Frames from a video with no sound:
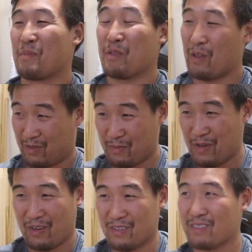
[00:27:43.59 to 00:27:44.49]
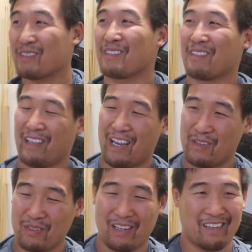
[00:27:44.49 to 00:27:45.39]
But to be honest, the
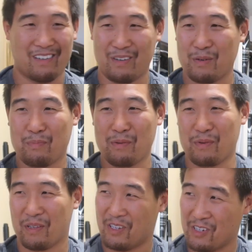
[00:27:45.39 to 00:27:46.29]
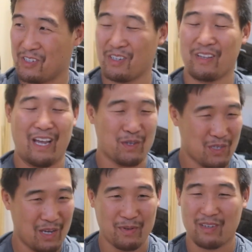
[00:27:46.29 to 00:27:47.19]
house, like, you know, people in the kitchen,
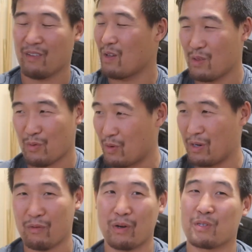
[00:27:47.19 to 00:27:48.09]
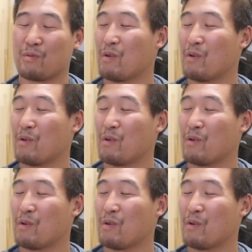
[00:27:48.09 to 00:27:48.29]
housekeepers, and that, they're the real heroes.